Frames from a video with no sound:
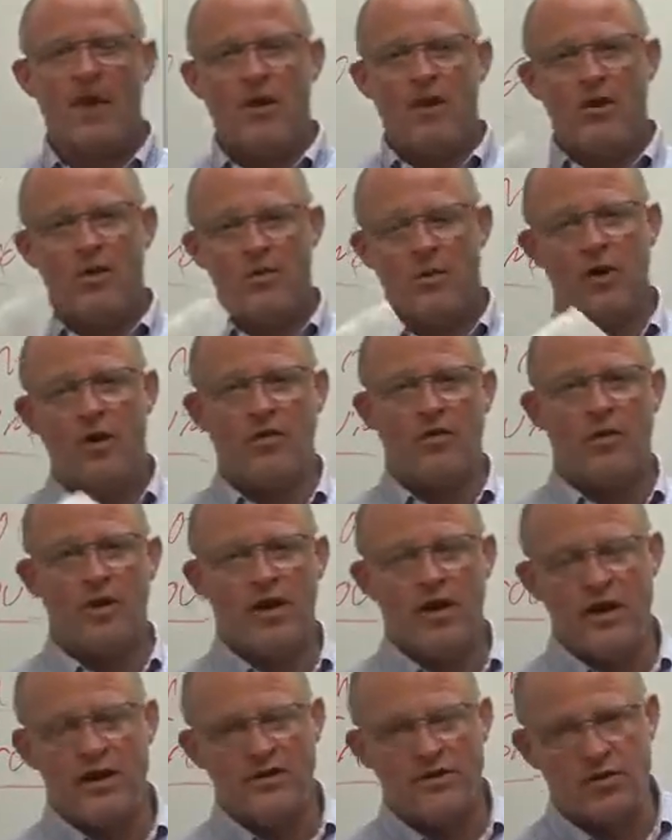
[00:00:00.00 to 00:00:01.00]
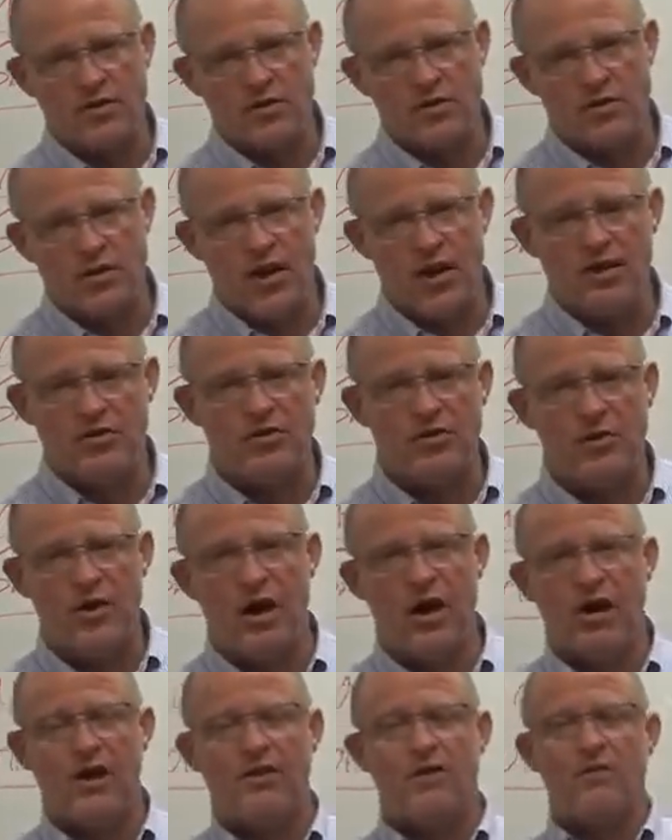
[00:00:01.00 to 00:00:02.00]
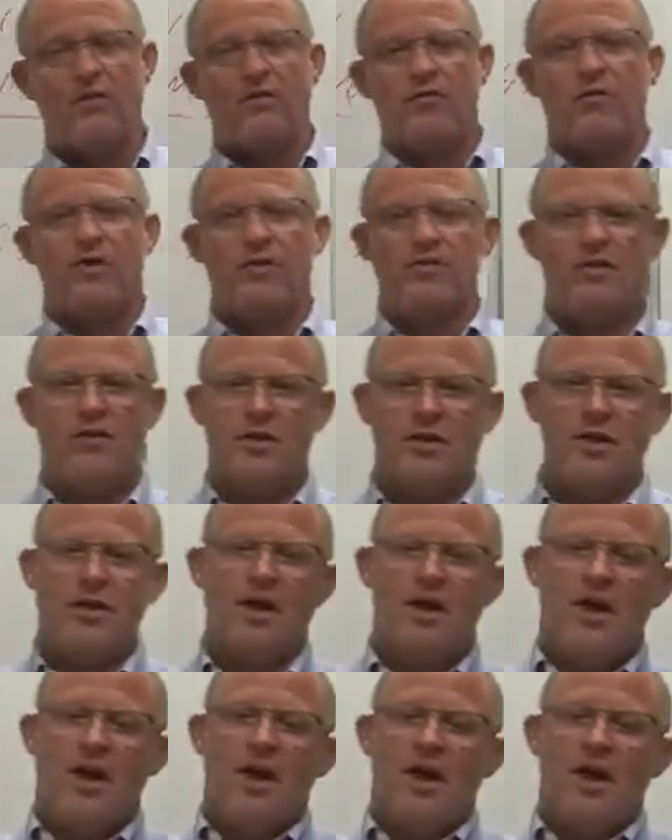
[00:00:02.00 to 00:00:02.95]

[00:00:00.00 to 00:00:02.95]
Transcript: You want to know the easiest class you had in university?